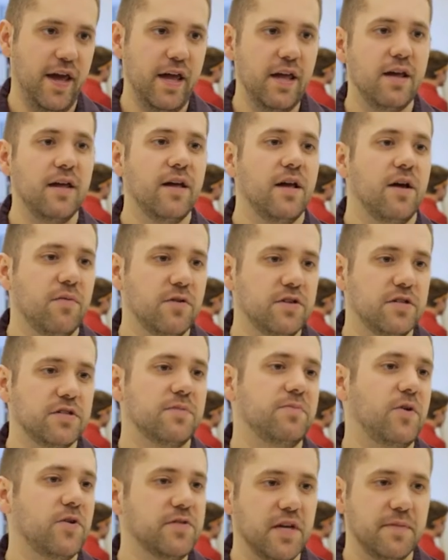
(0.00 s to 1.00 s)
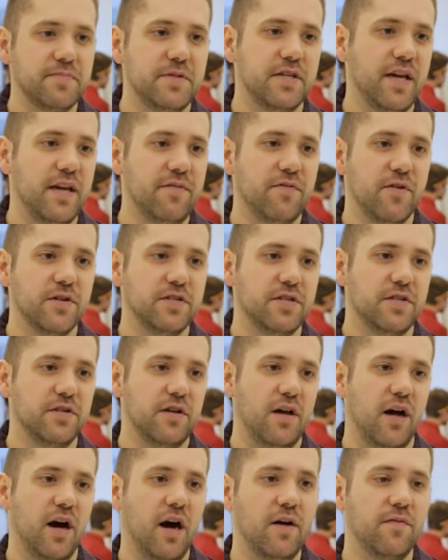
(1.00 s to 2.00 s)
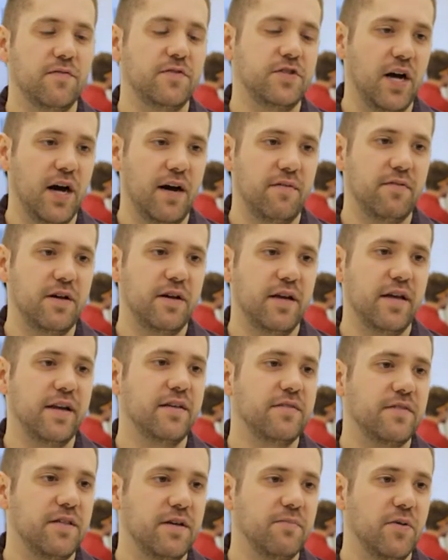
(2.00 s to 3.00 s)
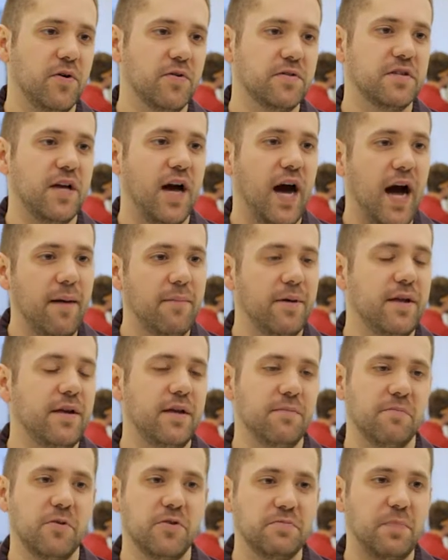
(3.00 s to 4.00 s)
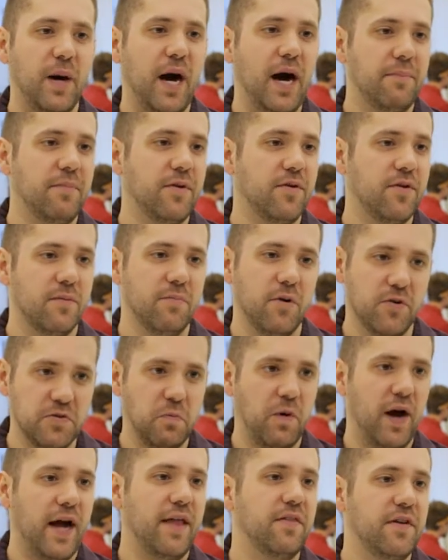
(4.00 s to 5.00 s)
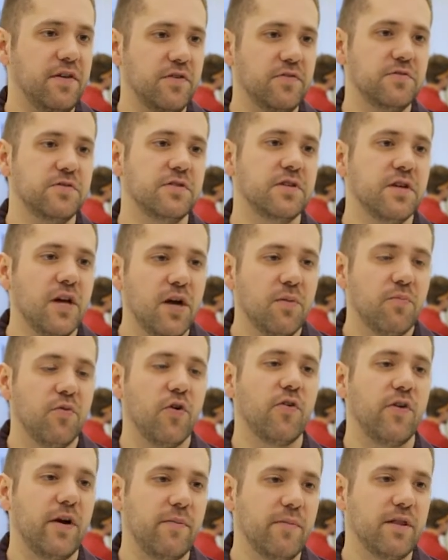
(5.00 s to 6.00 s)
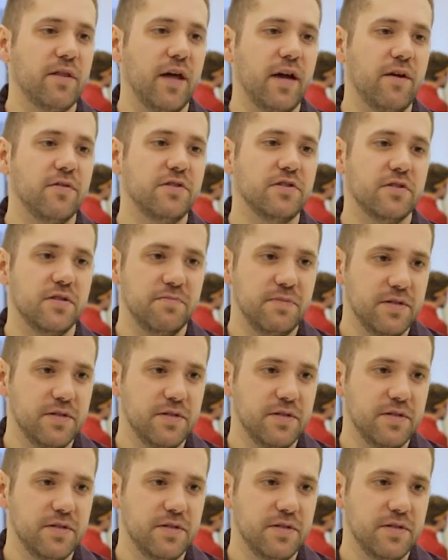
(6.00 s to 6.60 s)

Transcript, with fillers: 8, which is the most up-to-date version of Java. It is the most common and most popular and most widely used programming language in the